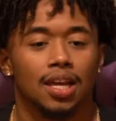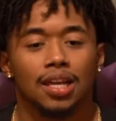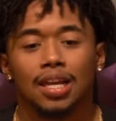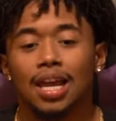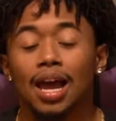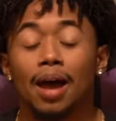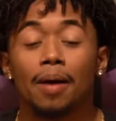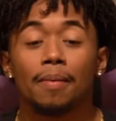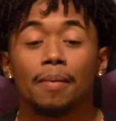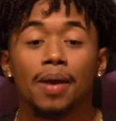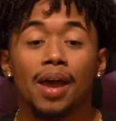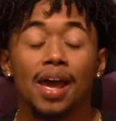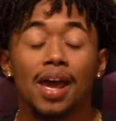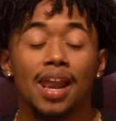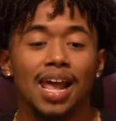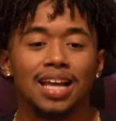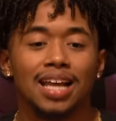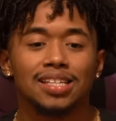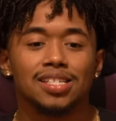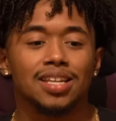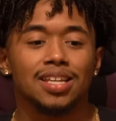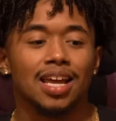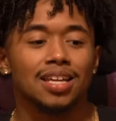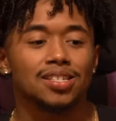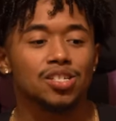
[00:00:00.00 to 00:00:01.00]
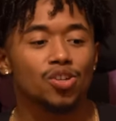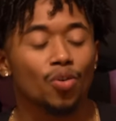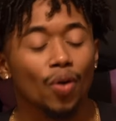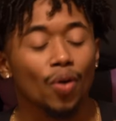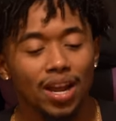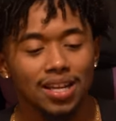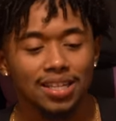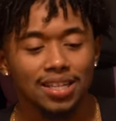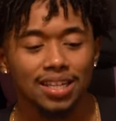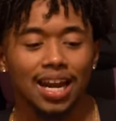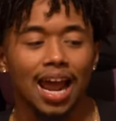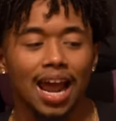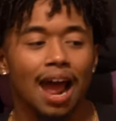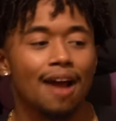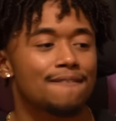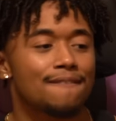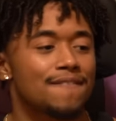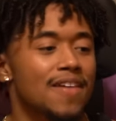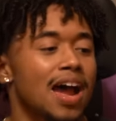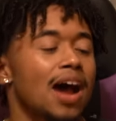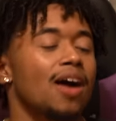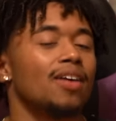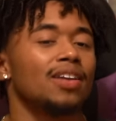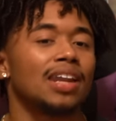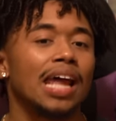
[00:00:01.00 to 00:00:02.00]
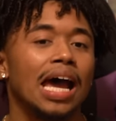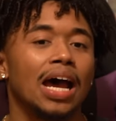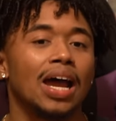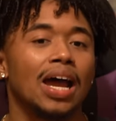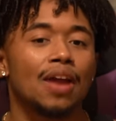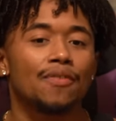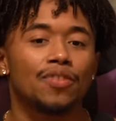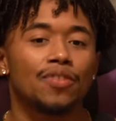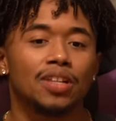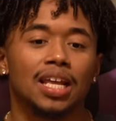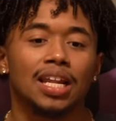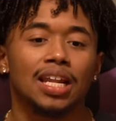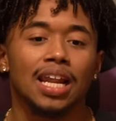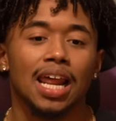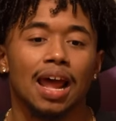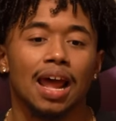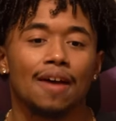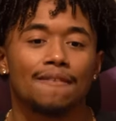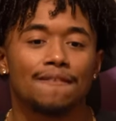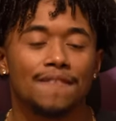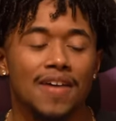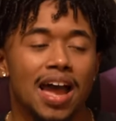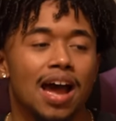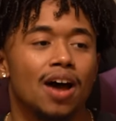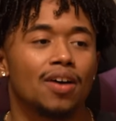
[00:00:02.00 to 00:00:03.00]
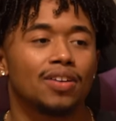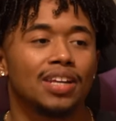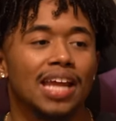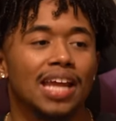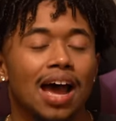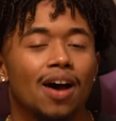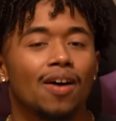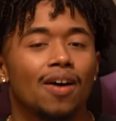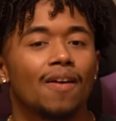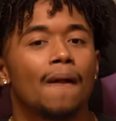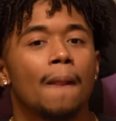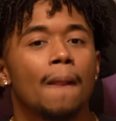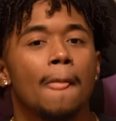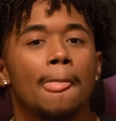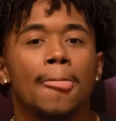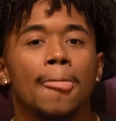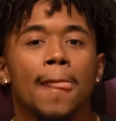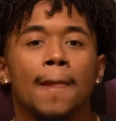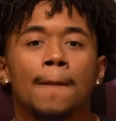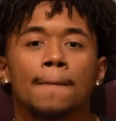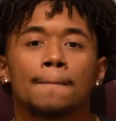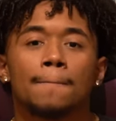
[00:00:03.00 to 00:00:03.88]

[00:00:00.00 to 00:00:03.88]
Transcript: yeah, man, that's that's crazy that I found out everything that I found out.